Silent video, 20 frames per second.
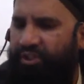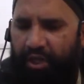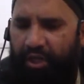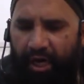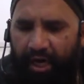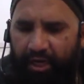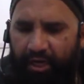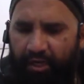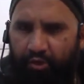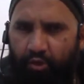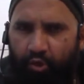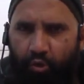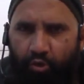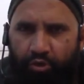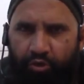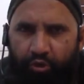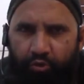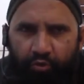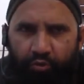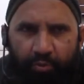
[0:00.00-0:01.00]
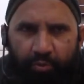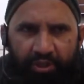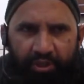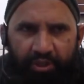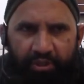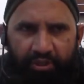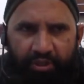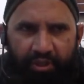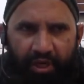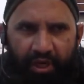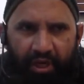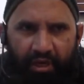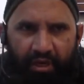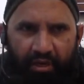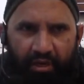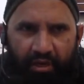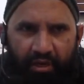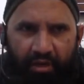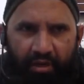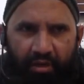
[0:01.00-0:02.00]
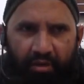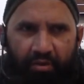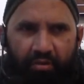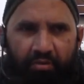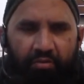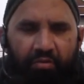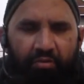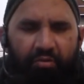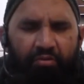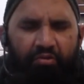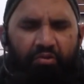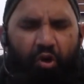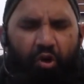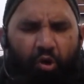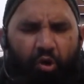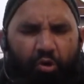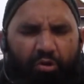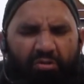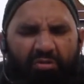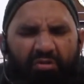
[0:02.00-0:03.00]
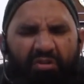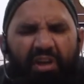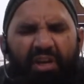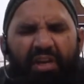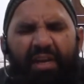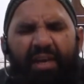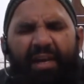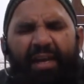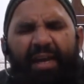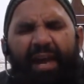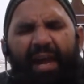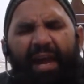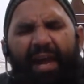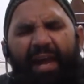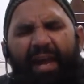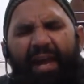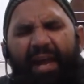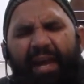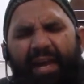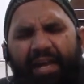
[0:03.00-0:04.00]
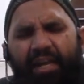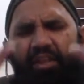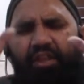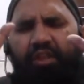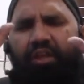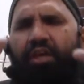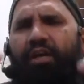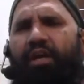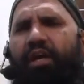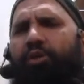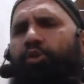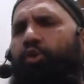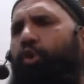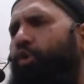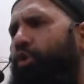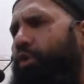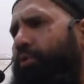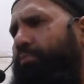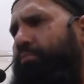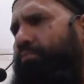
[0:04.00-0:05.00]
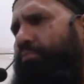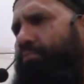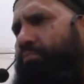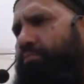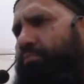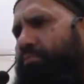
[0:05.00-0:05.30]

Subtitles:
child goes into a madrasa not reading anything at all,